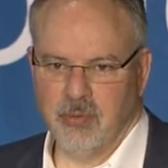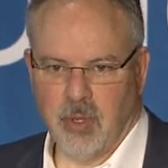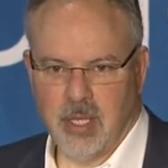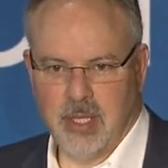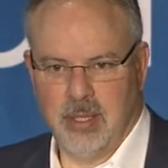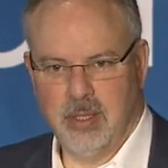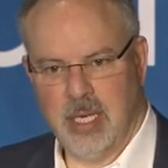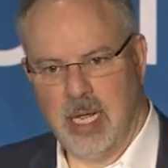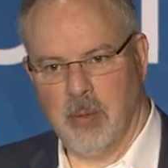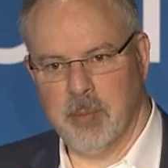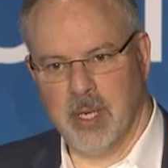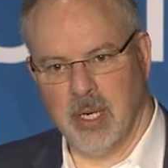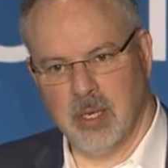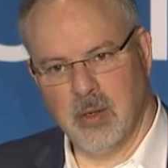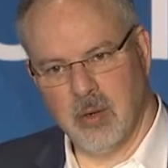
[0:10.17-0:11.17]
One in
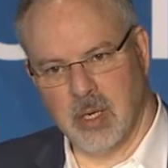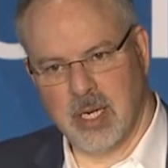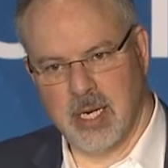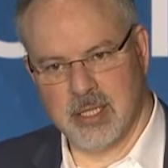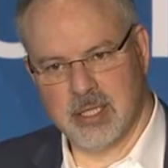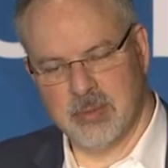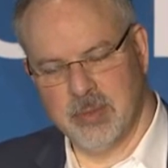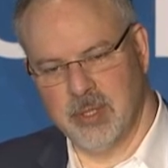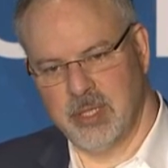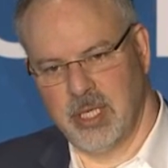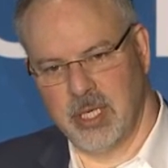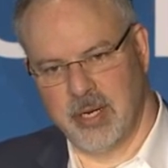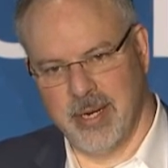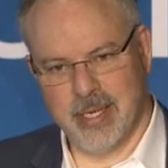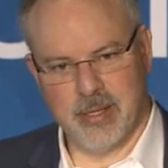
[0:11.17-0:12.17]
helping our core customers
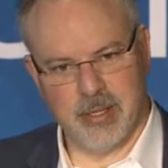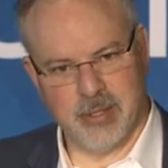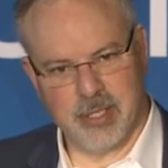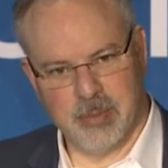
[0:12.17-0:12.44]
integrate their